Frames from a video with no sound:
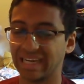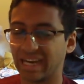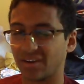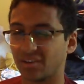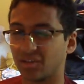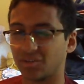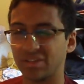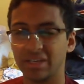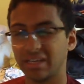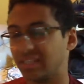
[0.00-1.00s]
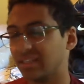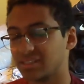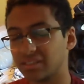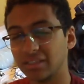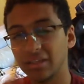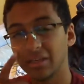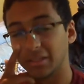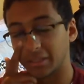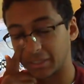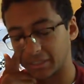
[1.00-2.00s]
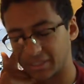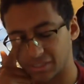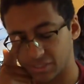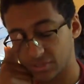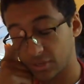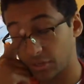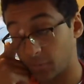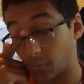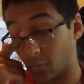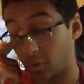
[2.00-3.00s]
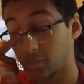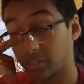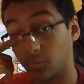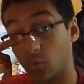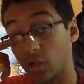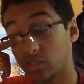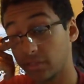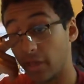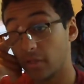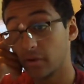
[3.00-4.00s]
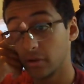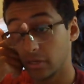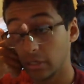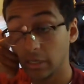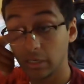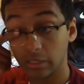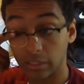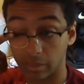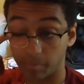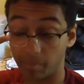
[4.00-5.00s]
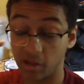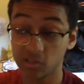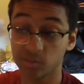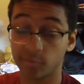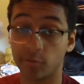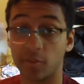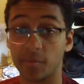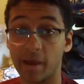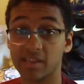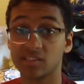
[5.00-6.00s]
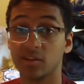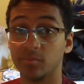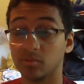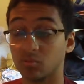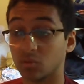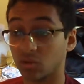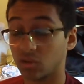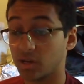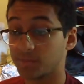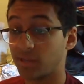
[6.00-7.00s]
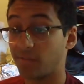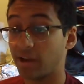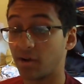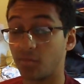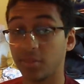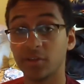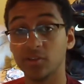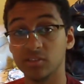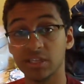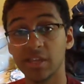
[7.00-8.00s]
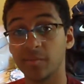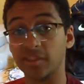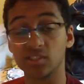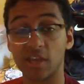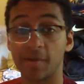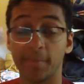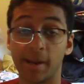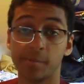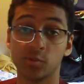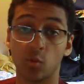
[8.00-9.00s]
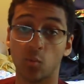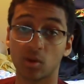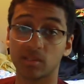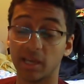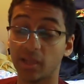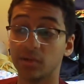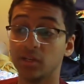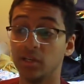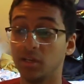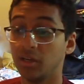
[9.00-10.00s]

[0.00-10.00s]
I don't know. It doesn't like it just couldn't work too well together. Like Belgium for the past couple of World Cups, they've had a really good team. They just haven't been able to work together.